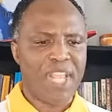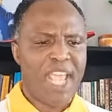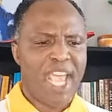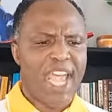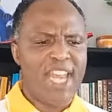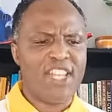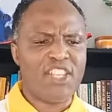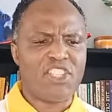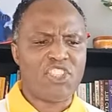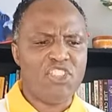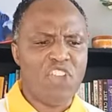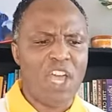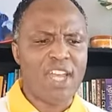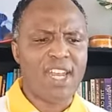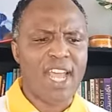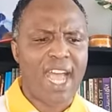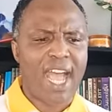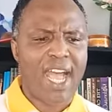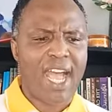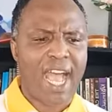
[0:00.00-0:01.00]
And it's
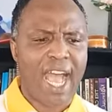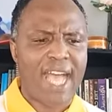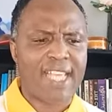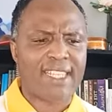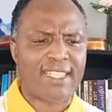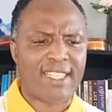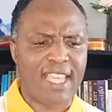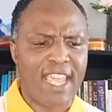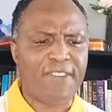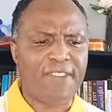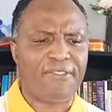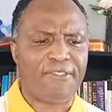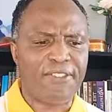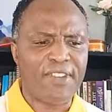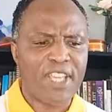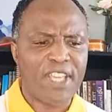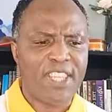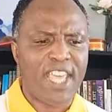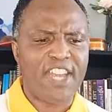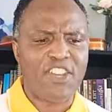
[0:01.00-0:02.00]
not as
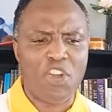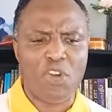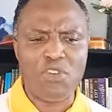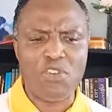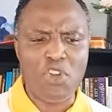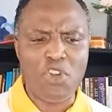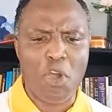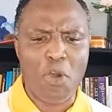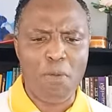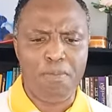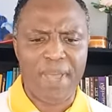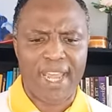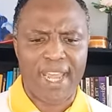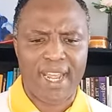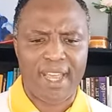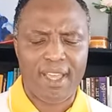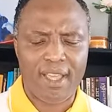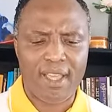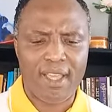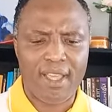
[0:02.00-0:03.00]
if they don't know
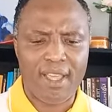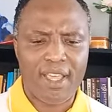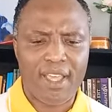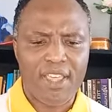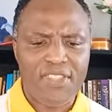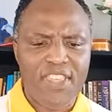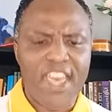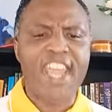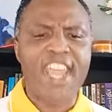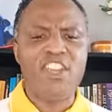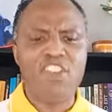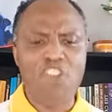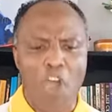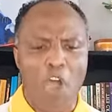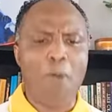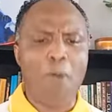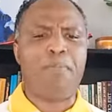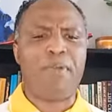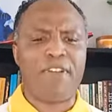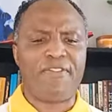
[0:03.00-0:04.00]
better. They
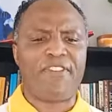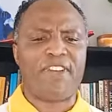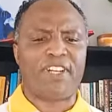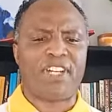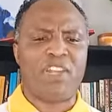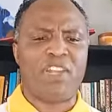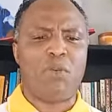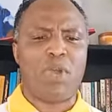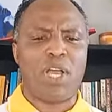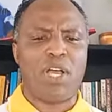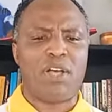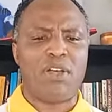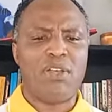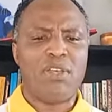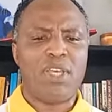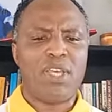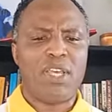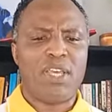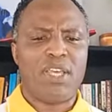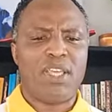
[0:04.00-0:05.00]
know perfectly
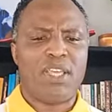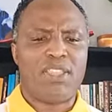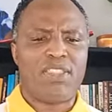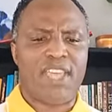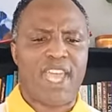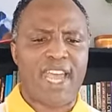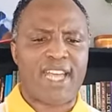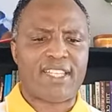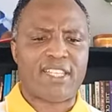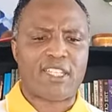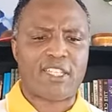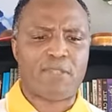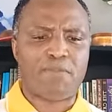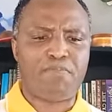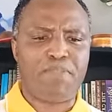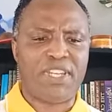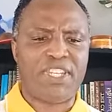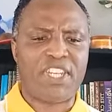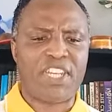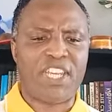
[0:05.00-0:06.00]
well they are
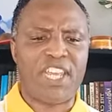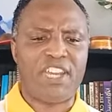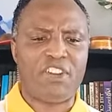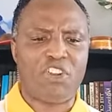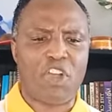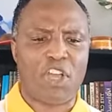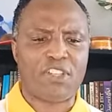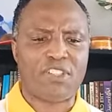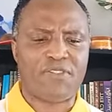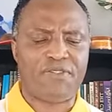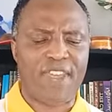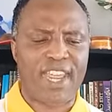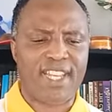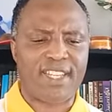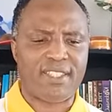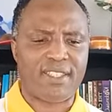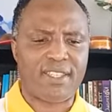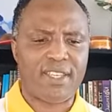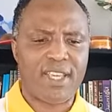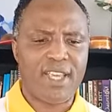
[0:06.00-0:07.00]
spitting in God's
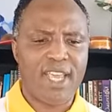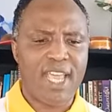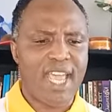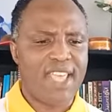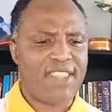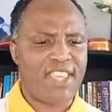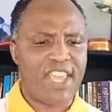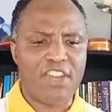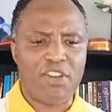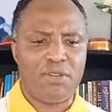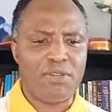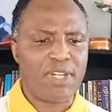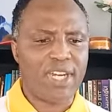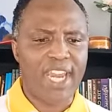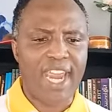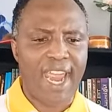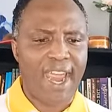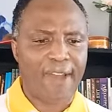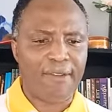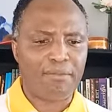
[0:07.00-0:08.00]
face and they don't
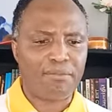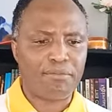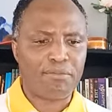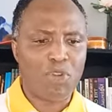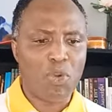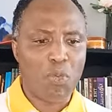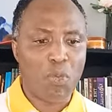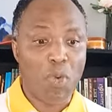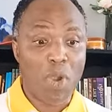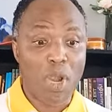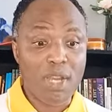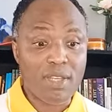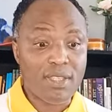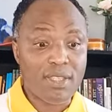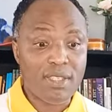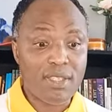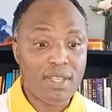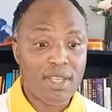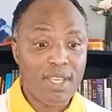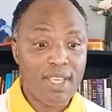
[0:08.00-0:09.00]
care.
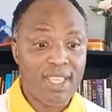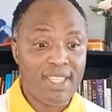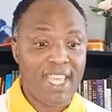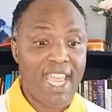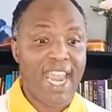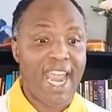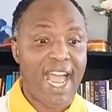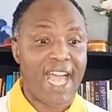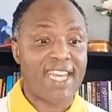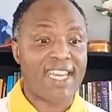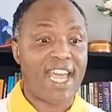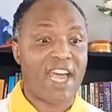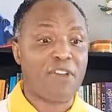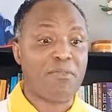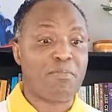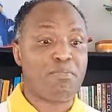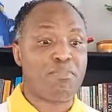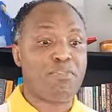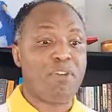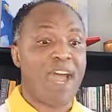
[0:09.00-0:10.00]
Worse, they hand
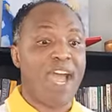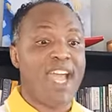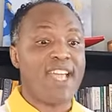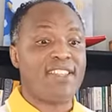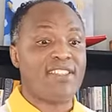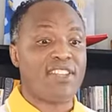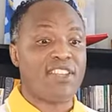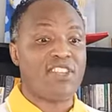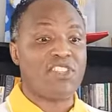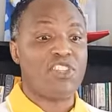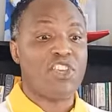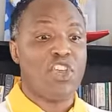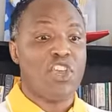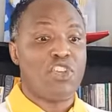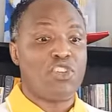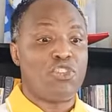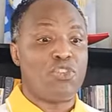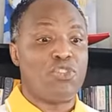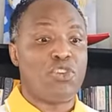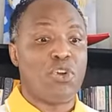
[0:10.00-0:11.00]
out prizes
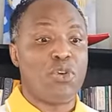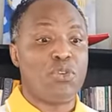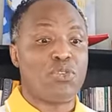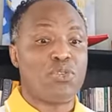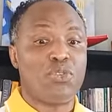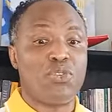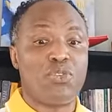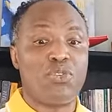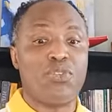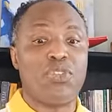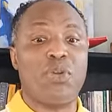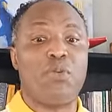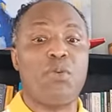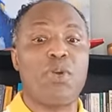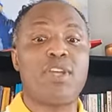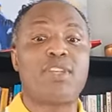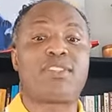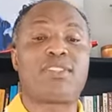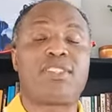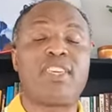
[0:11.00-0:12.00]
to those who do the
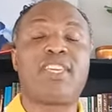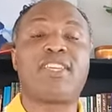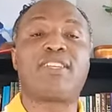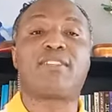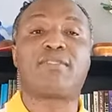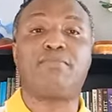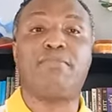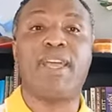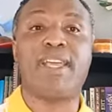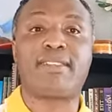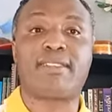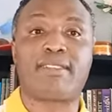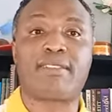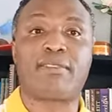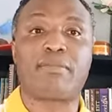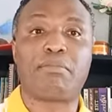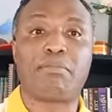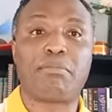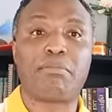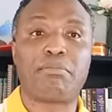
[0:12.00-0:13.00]
worst things best.